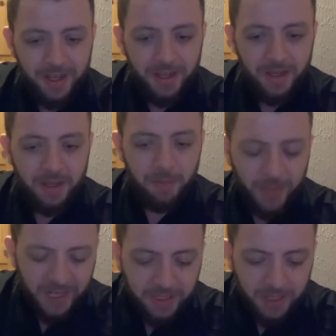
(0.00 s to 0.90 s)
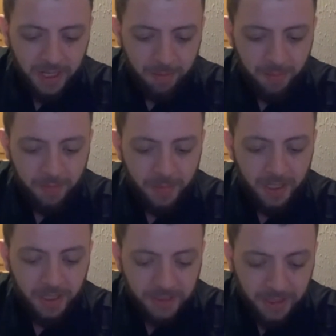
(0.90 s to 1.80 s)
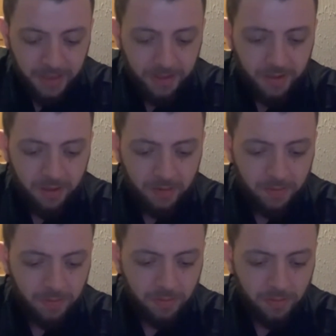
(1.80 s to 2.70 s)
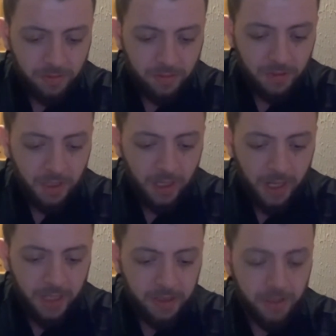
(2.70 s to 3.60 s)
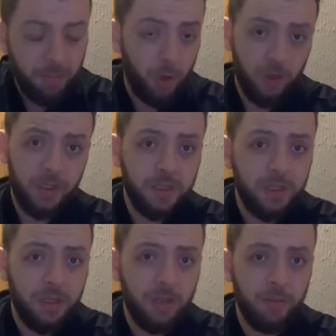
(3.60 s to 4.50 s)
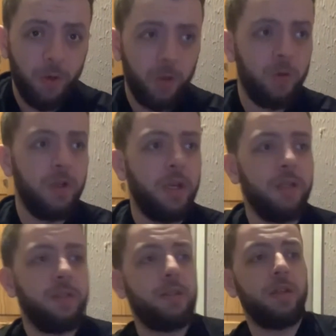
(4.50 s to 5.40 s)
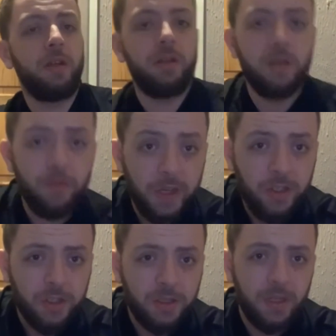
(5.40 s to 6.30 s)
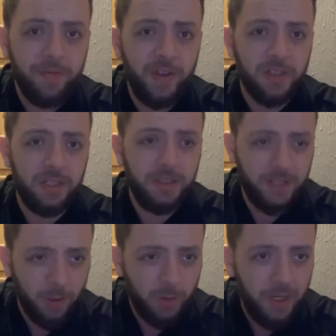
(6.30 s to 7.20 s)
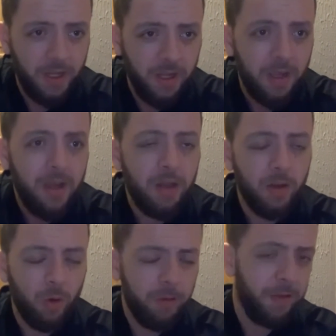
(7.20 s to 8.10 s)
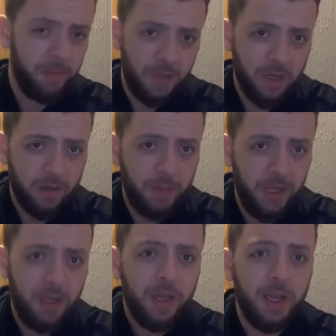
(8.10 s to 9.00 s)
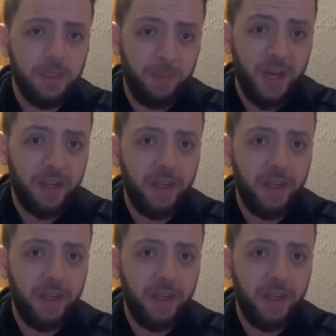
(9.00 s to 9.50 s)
the biggest game of the season is upon us tomorrow. It's Rangers versus Celtic. The Old Firm derby is back.